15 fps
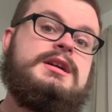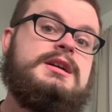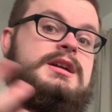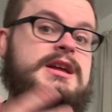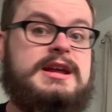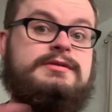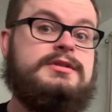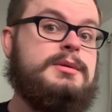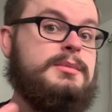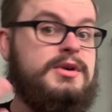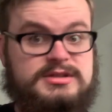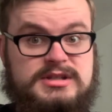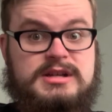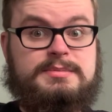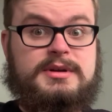even the
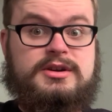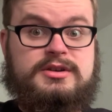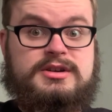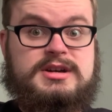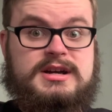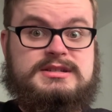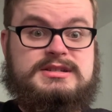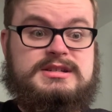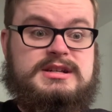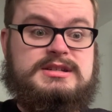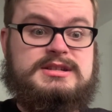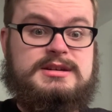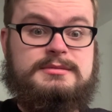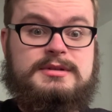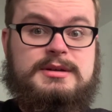multiplayer cutscenes.
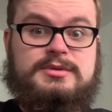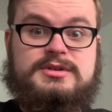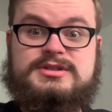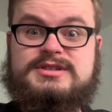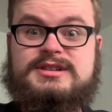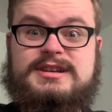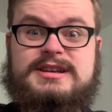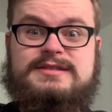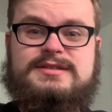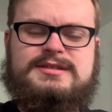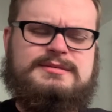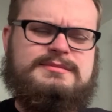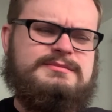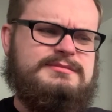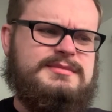Some of them were still
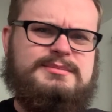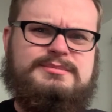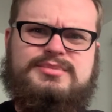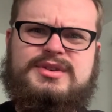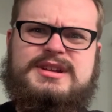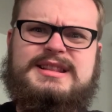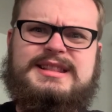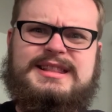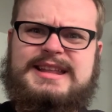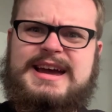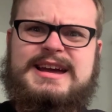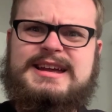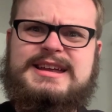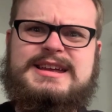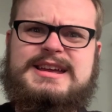even pretty
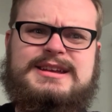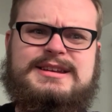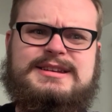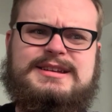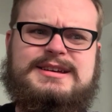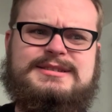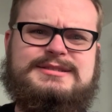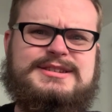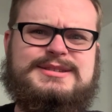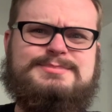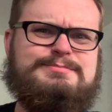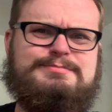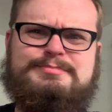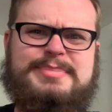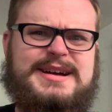laggy and just
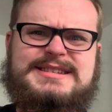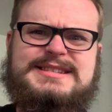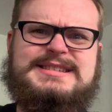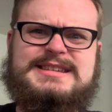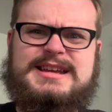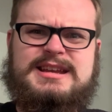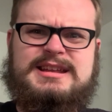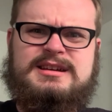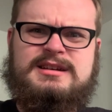busted.